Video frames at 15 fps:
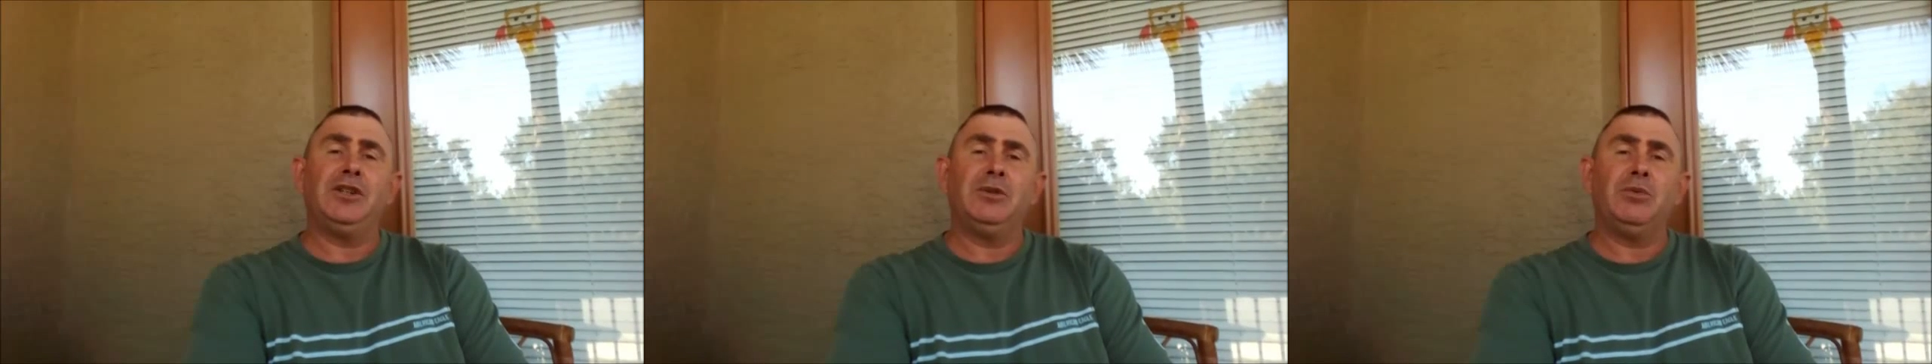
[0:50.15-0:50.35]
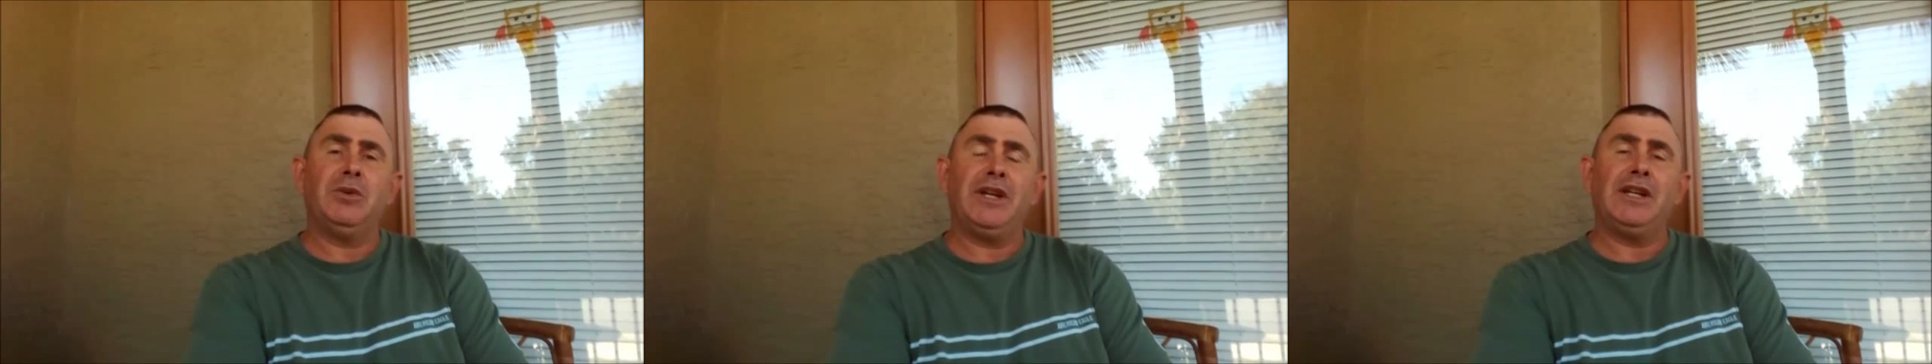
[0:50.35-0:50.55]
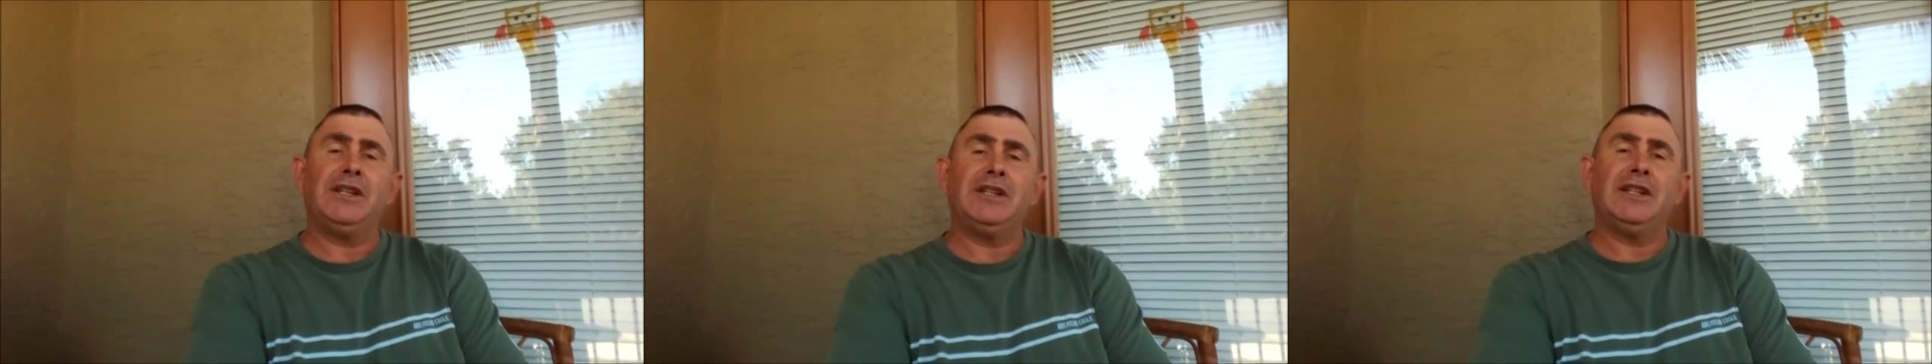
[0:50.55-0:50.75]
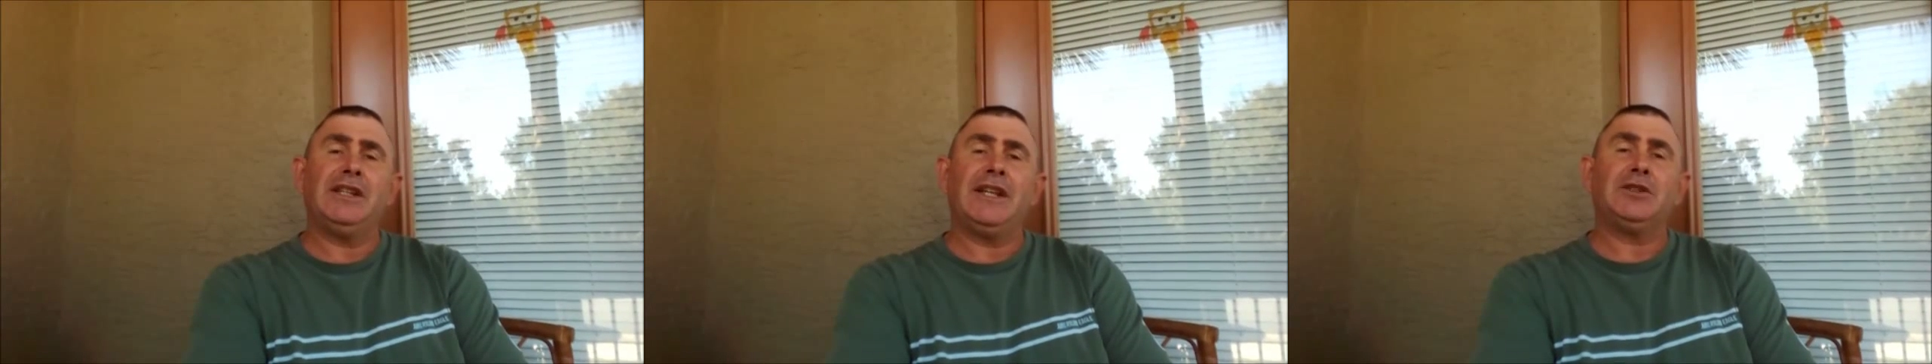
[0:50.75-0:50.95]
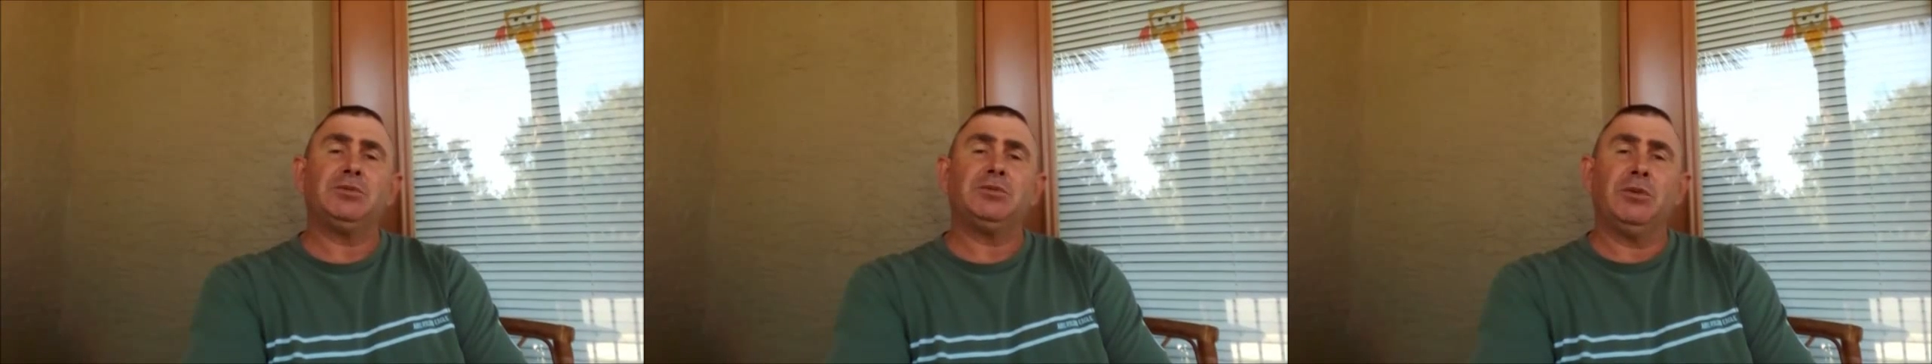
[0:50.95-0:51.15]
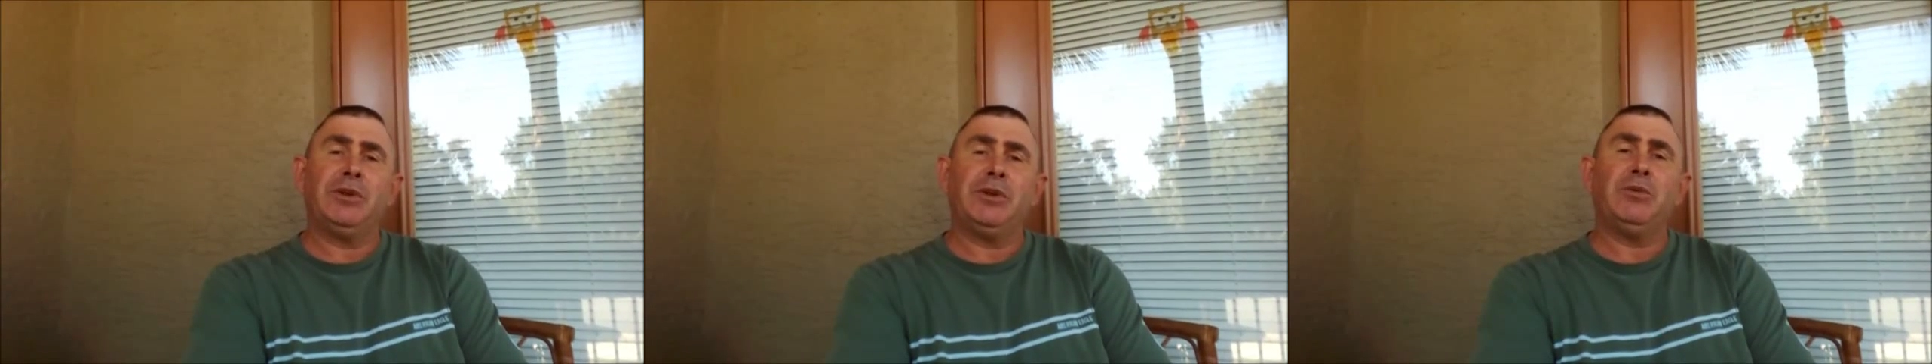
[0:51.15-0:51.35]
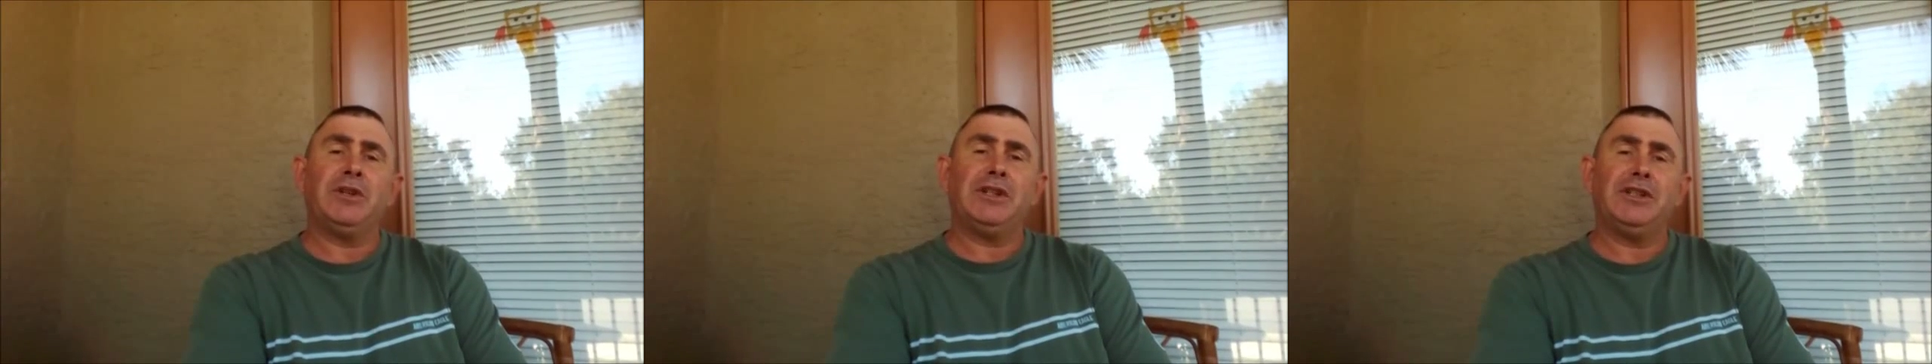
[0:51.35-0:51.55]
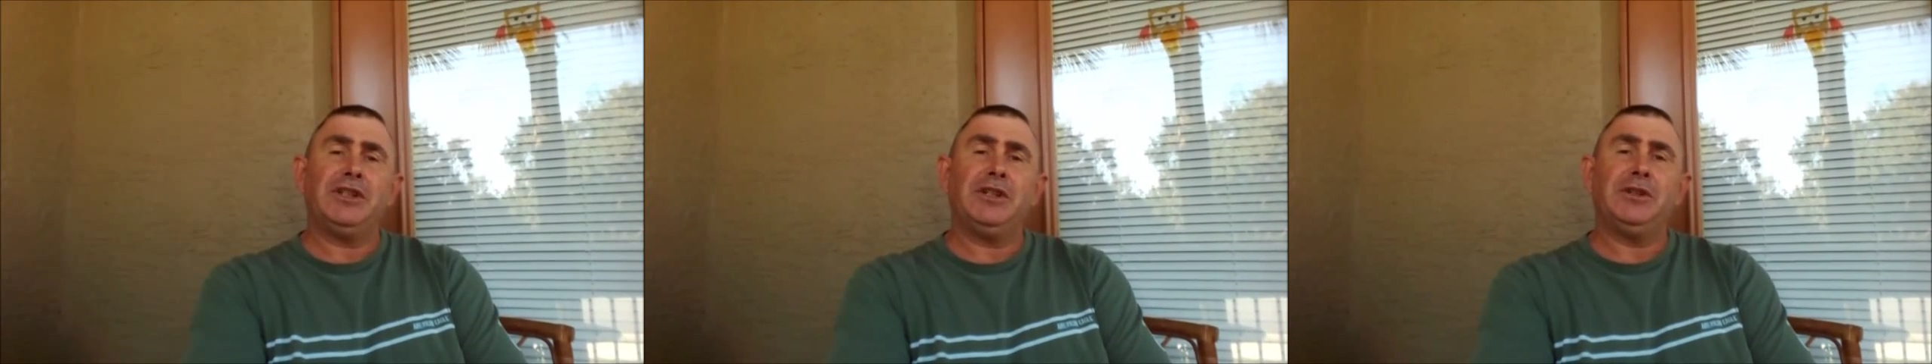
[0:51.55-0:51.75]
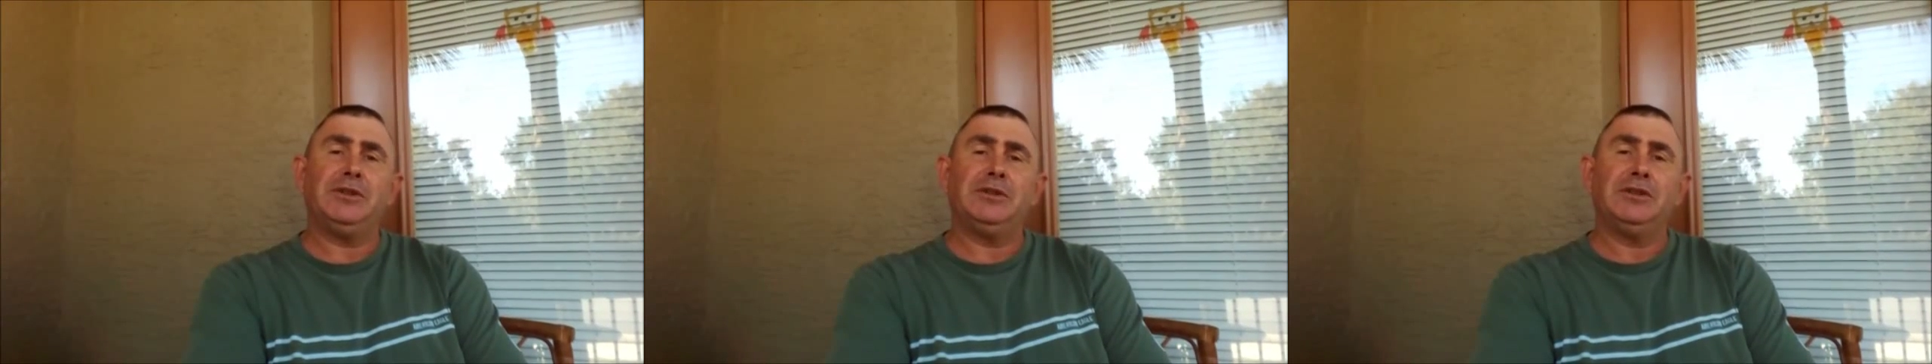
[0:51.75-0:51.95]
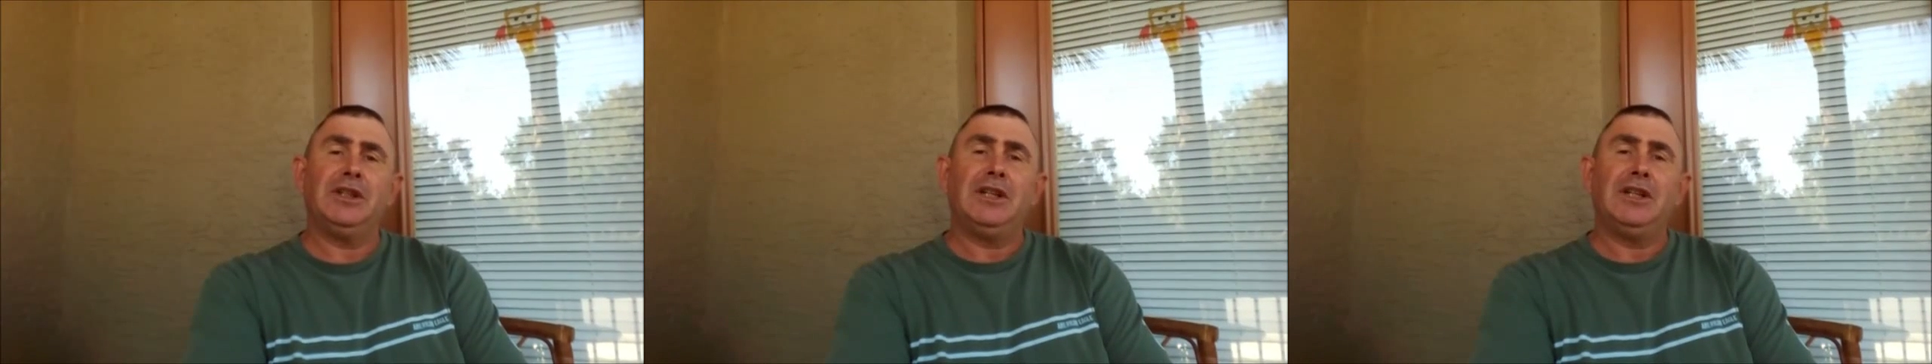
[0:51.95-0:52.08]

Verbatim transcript: you win, then that's what we want to do.